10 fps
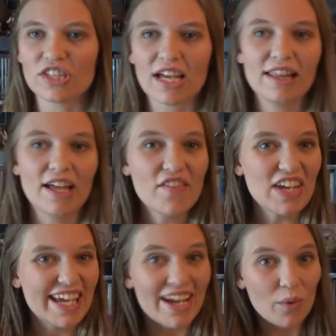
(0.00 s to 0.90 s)
I love
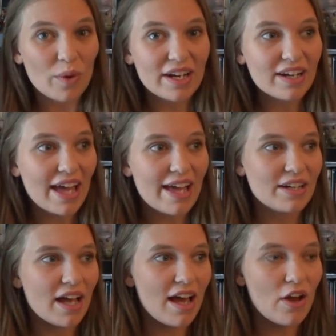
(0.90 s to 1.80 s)
Eowyn
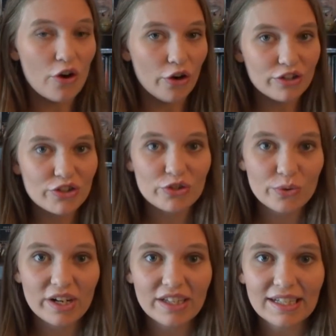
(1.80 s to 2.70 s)
and her
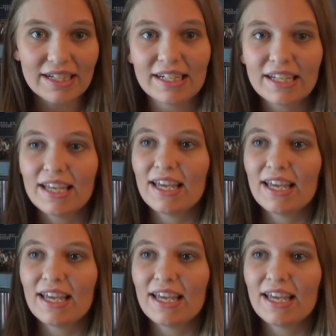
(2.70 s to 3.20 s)
storyline,